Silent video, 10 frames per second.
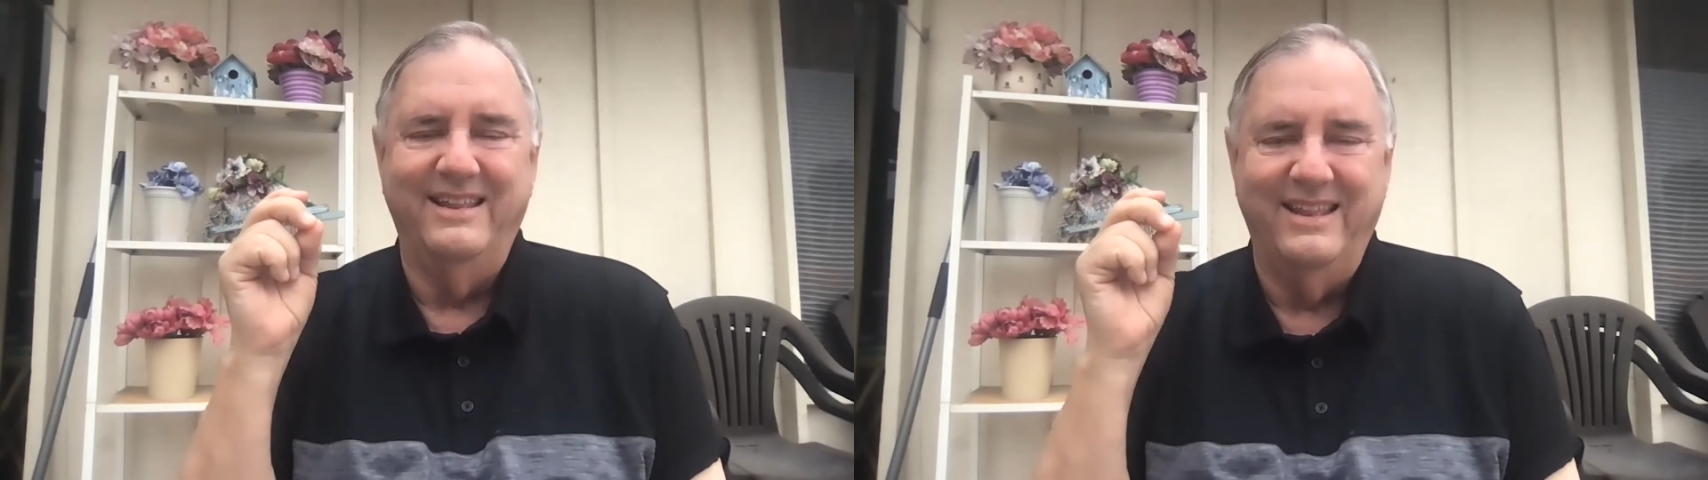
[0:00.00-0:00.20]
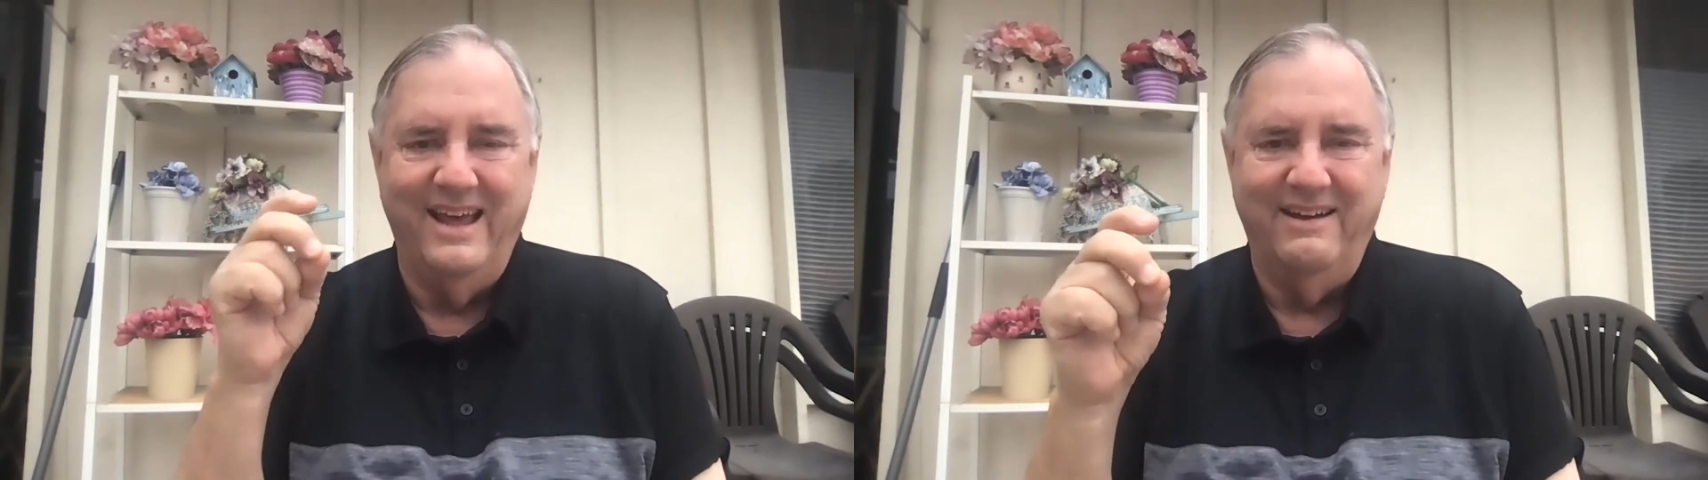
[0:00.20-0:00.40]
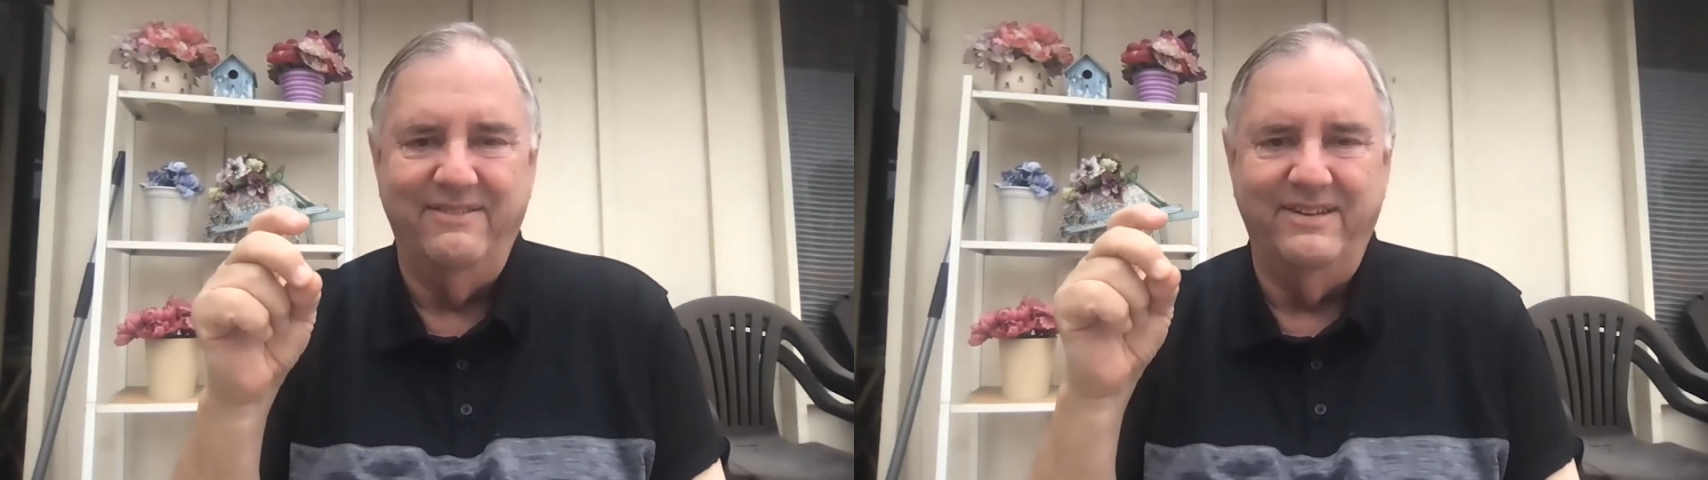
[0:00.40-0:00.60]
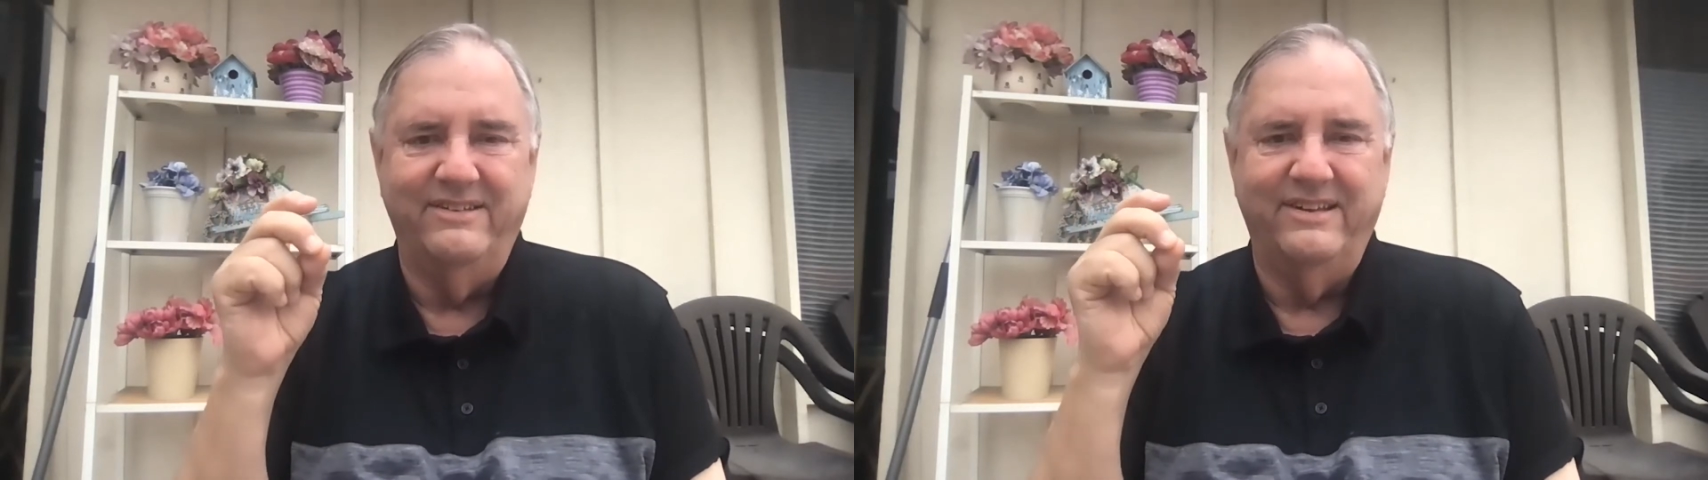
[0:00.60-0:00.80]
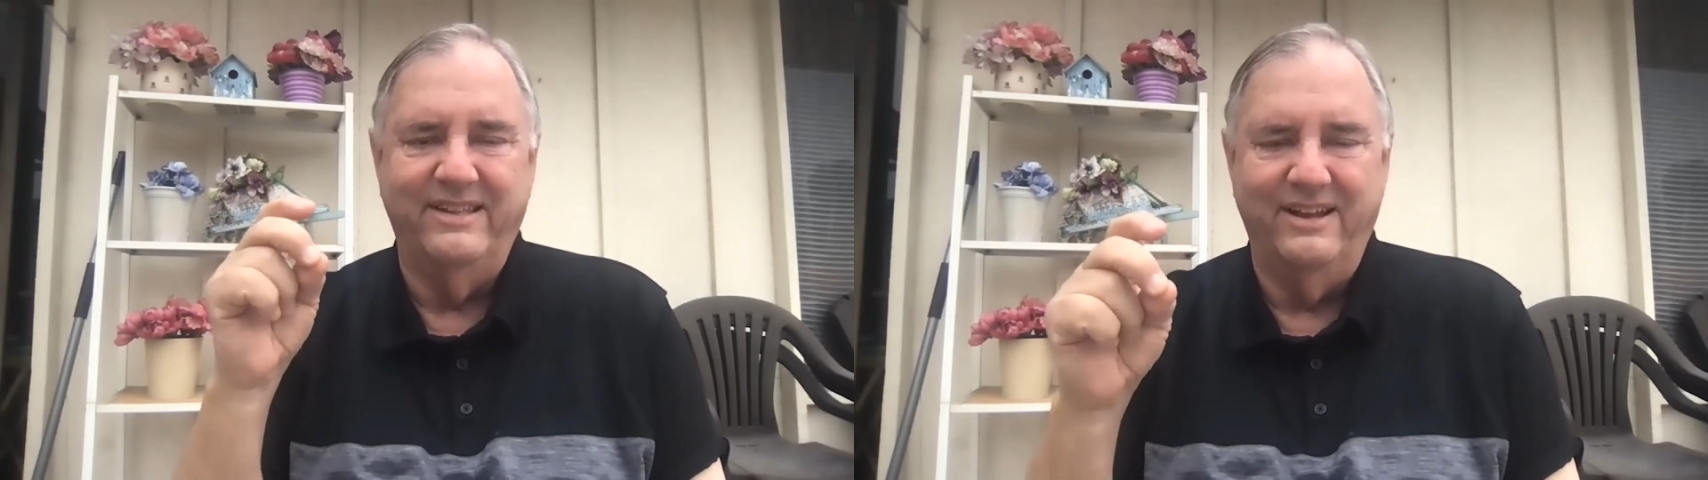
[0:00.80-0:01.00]
the
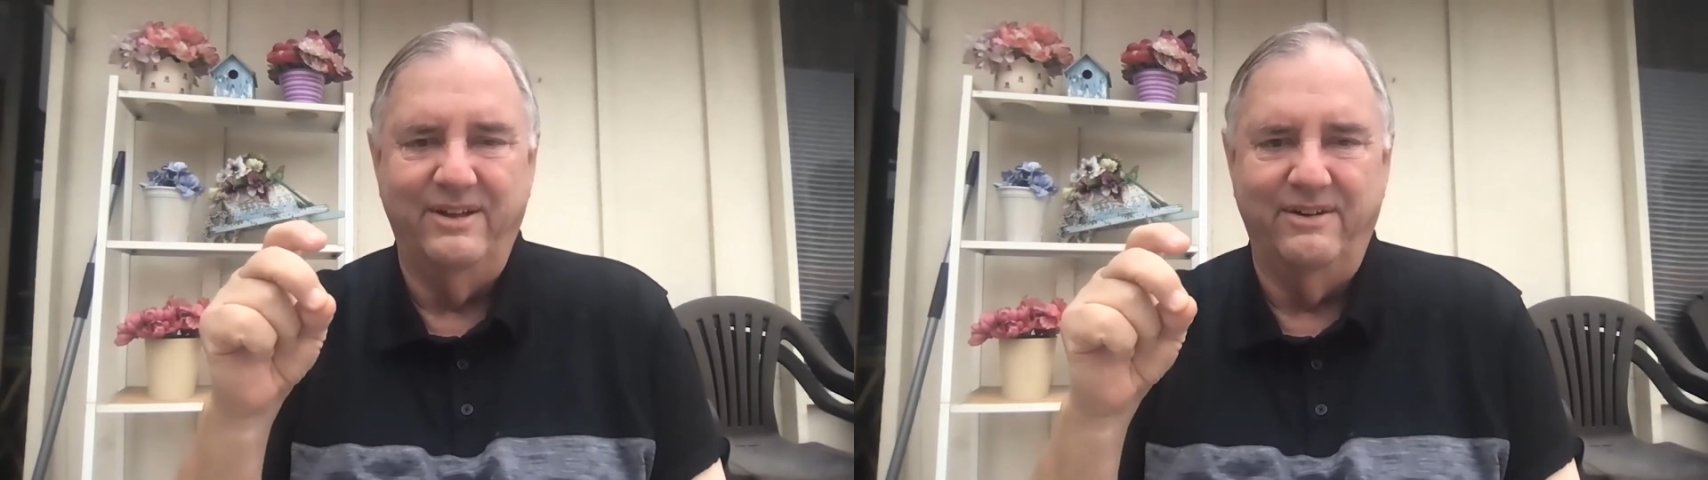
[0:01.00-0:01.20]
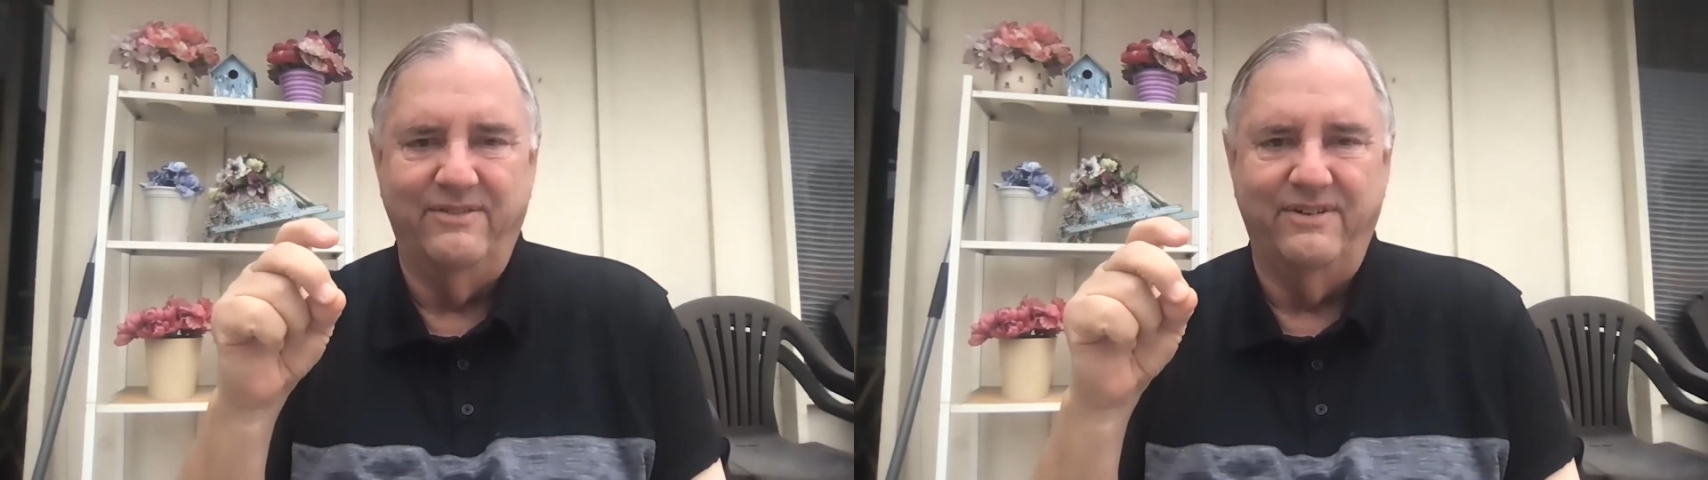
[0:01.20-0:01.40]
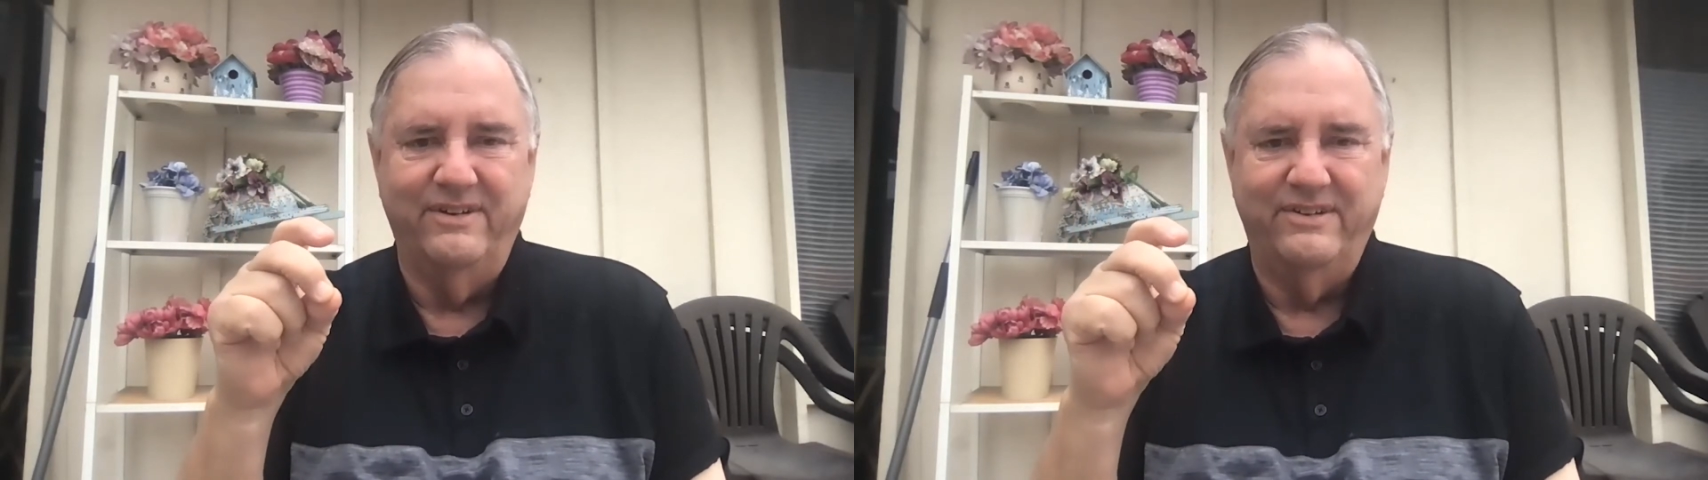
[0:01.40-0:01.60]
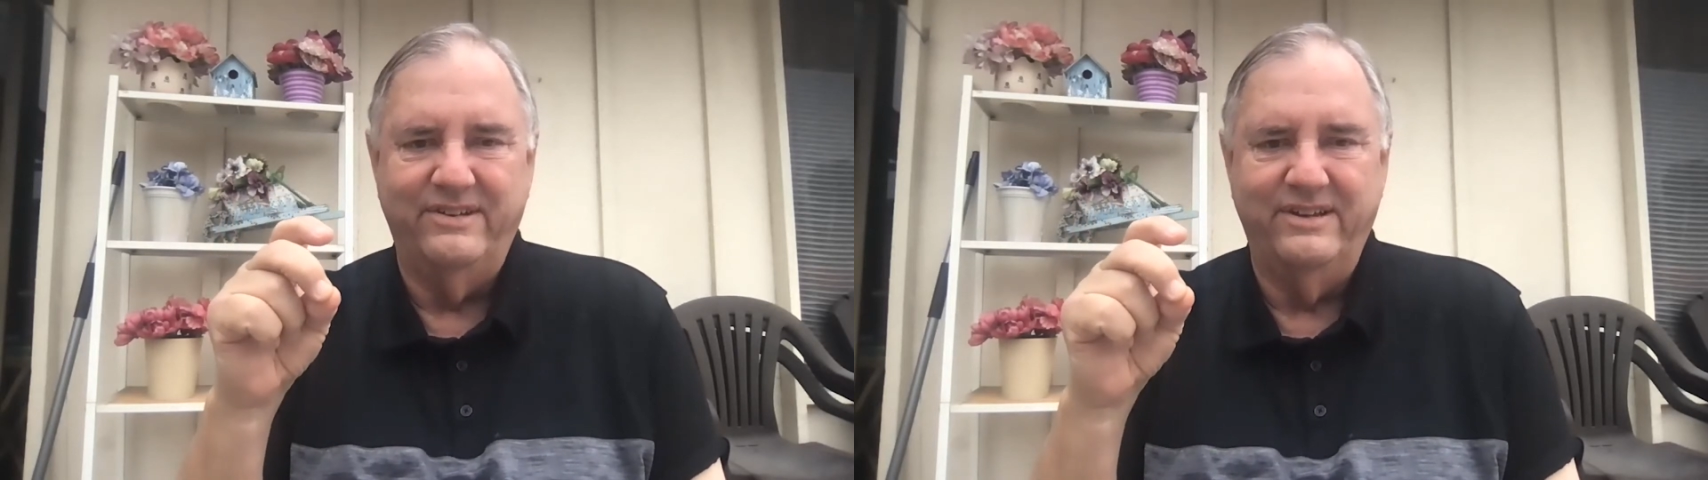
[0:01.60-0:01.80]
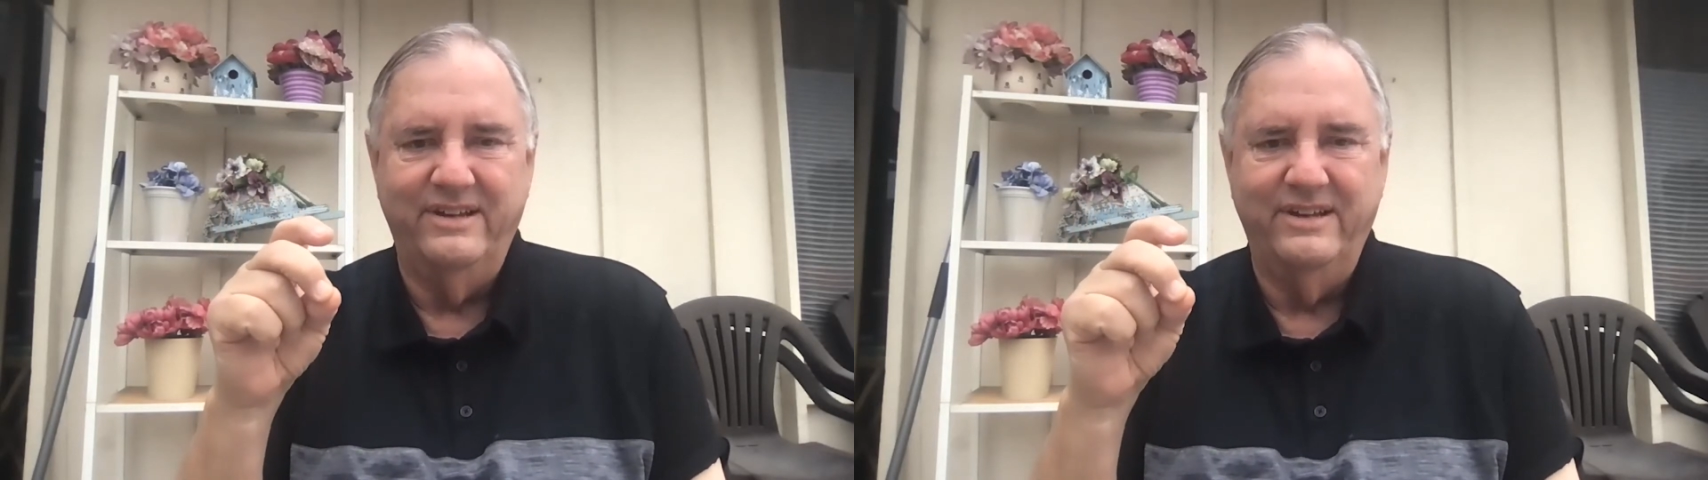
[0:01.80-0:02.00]
heavens and the universe.